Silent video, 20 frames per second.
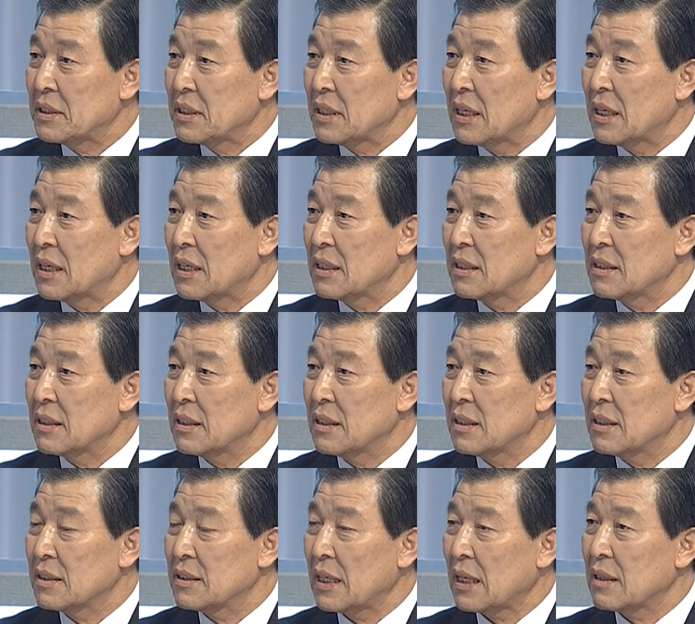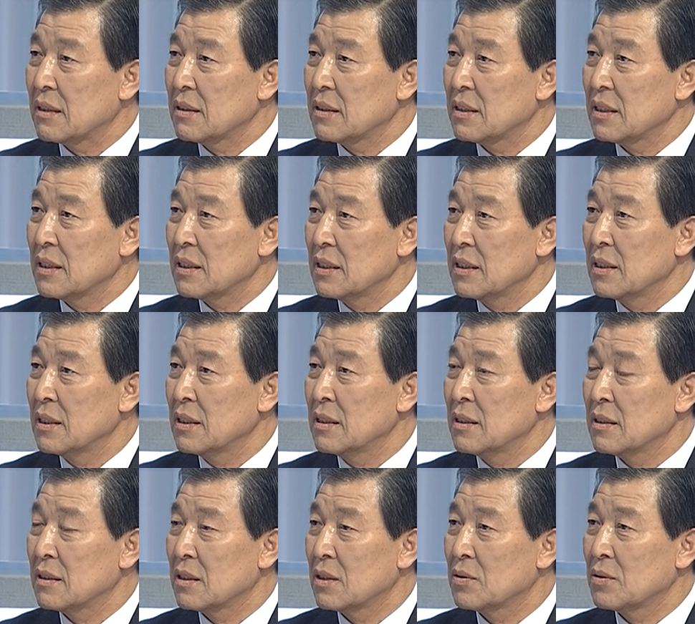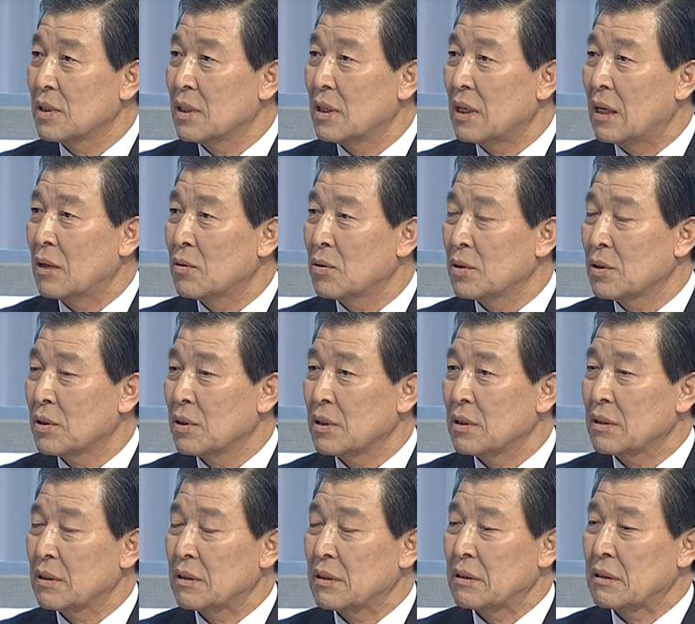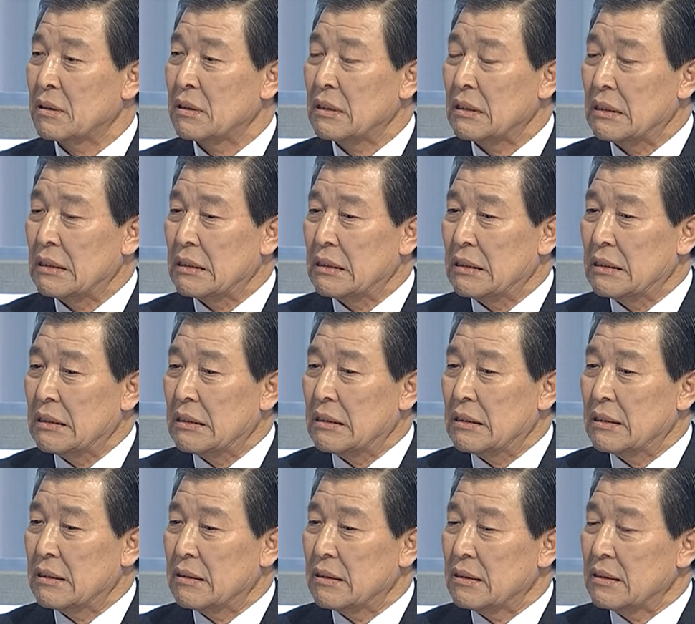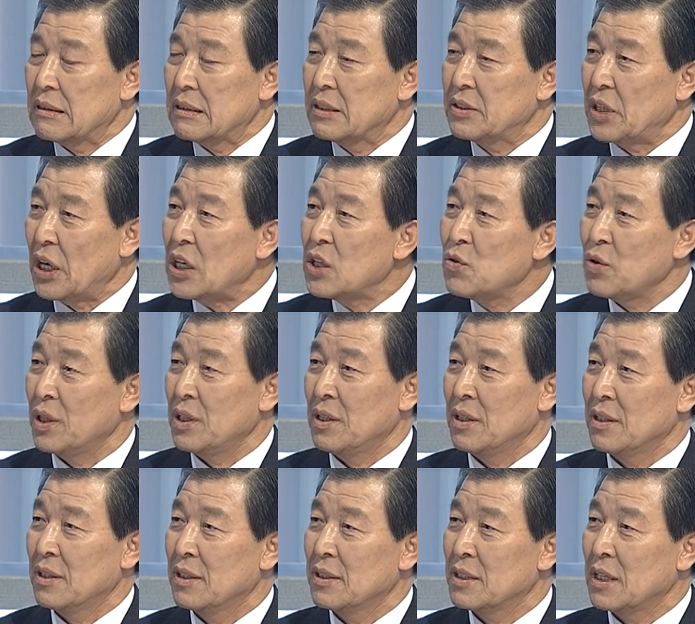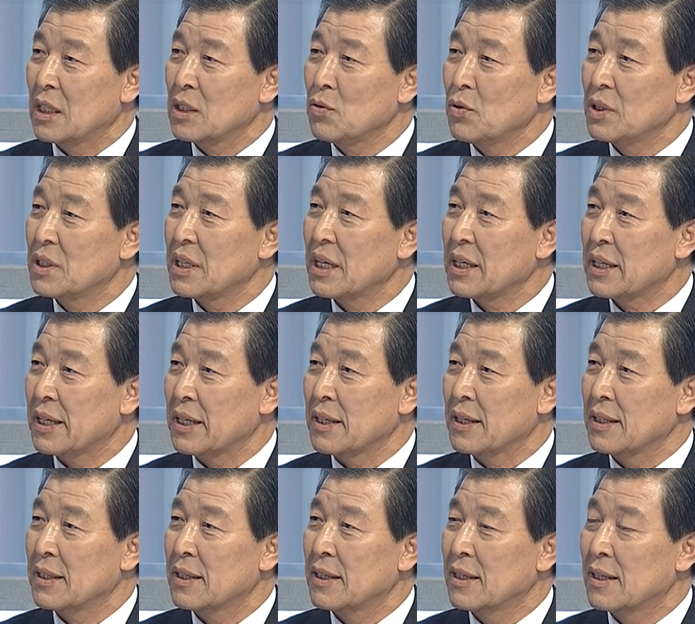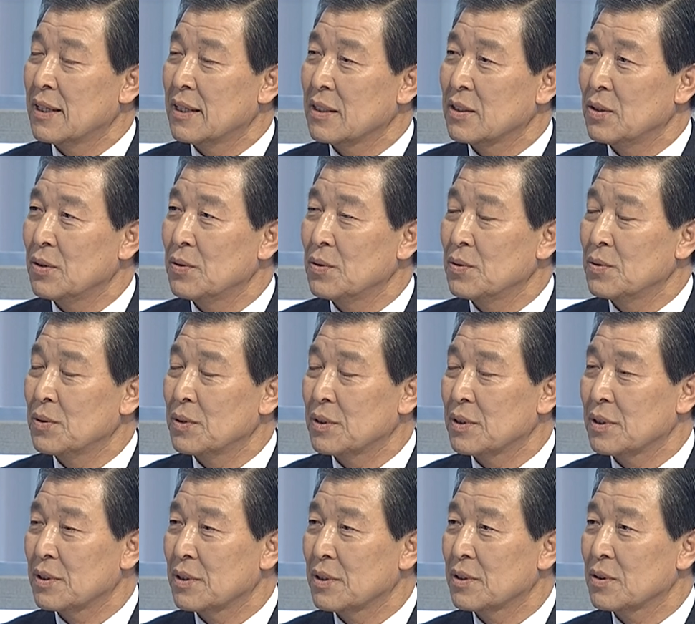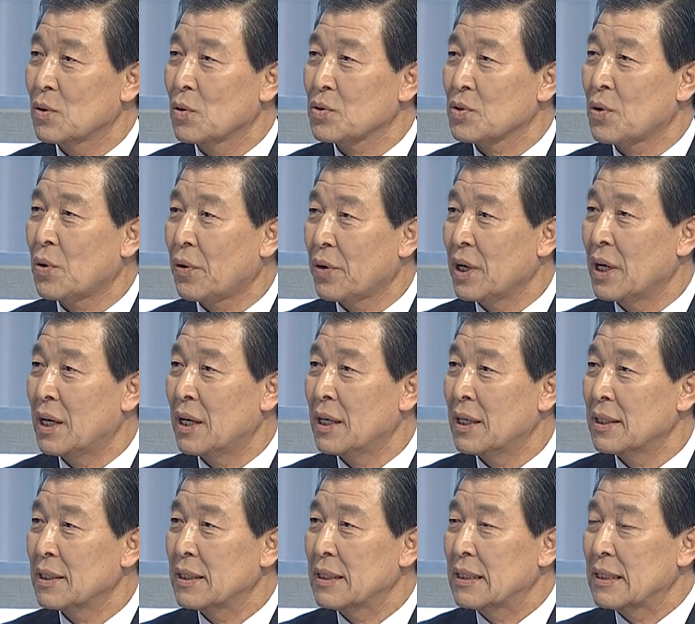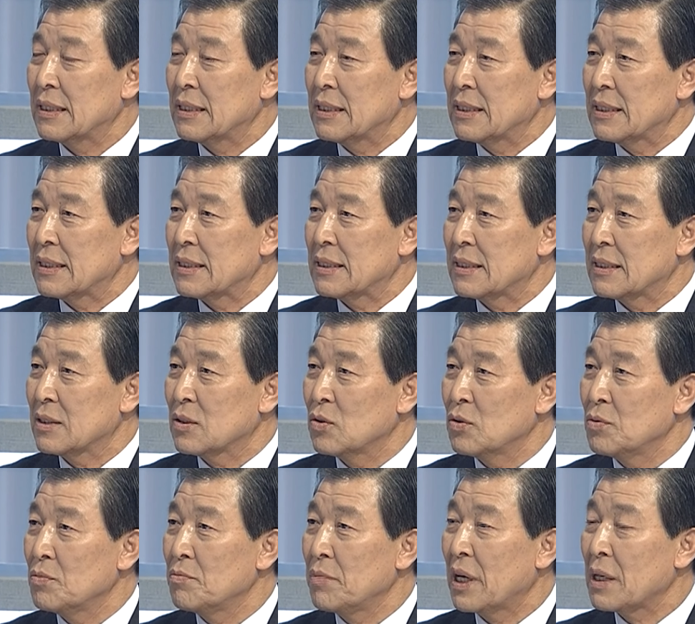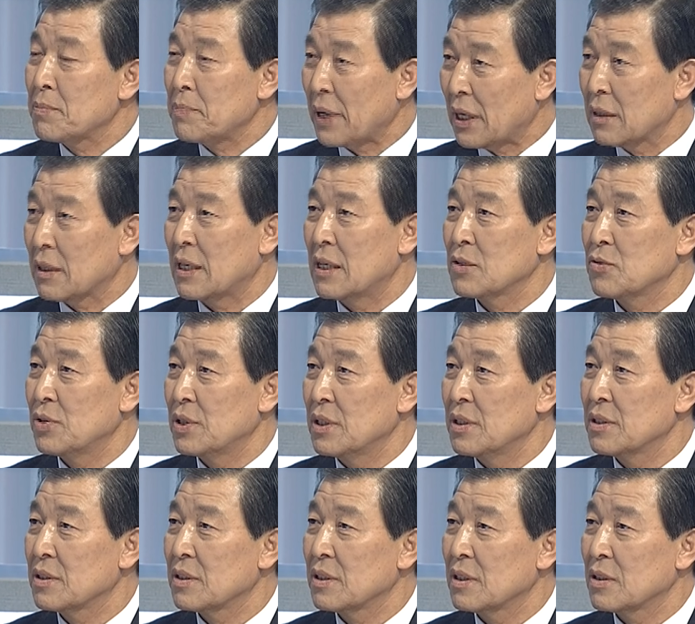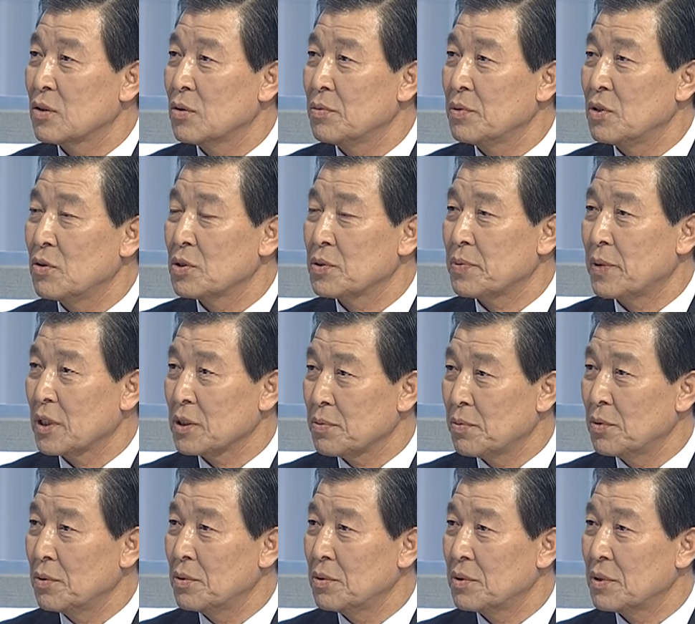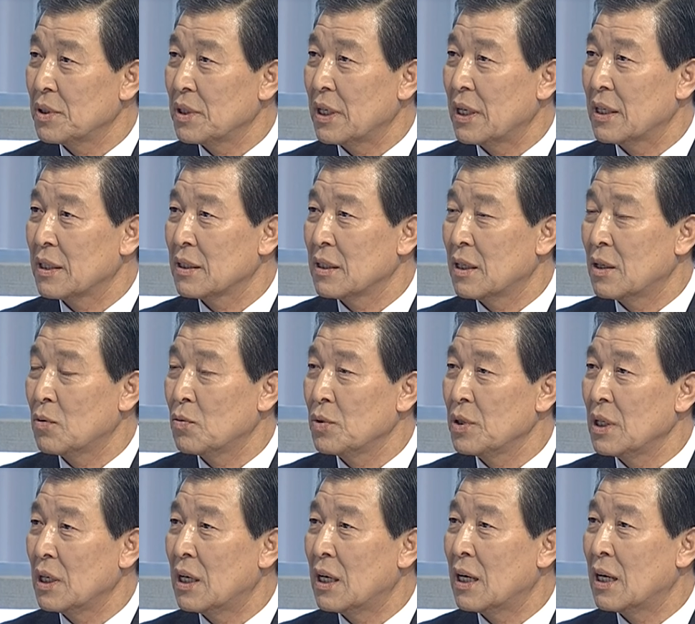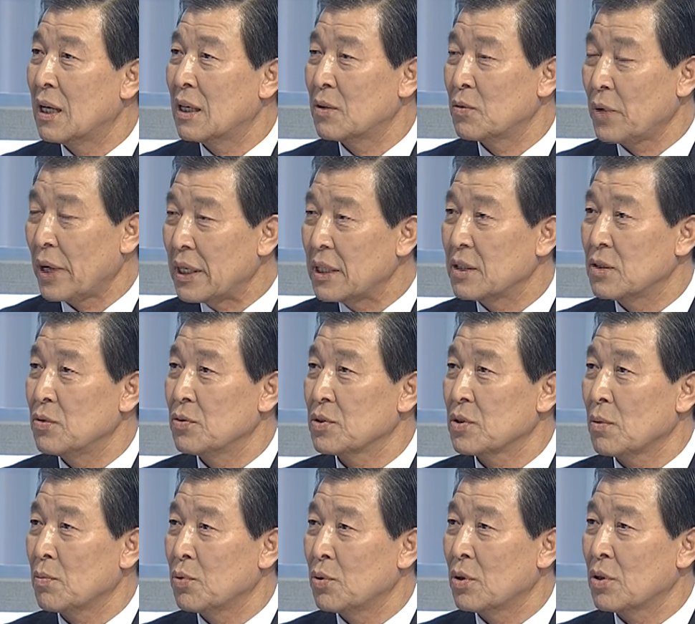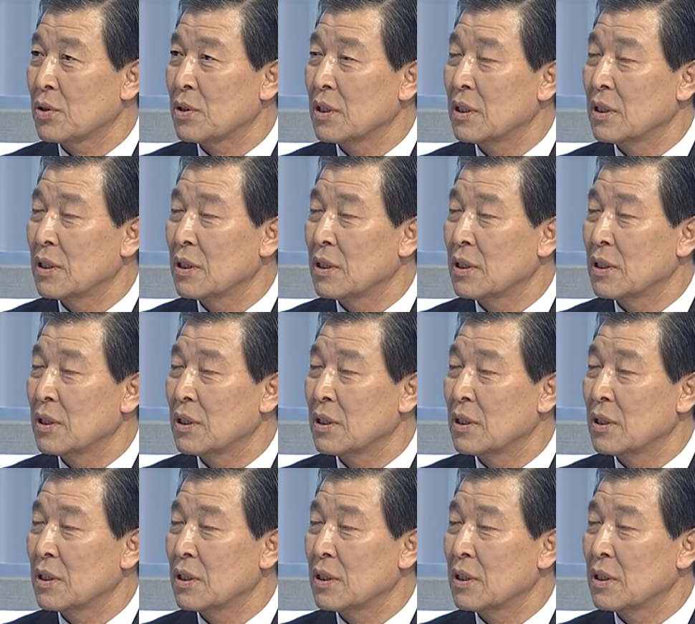And second thing is our genuine thinking to North Korea to make better countries, to be responsible, and we are ready to support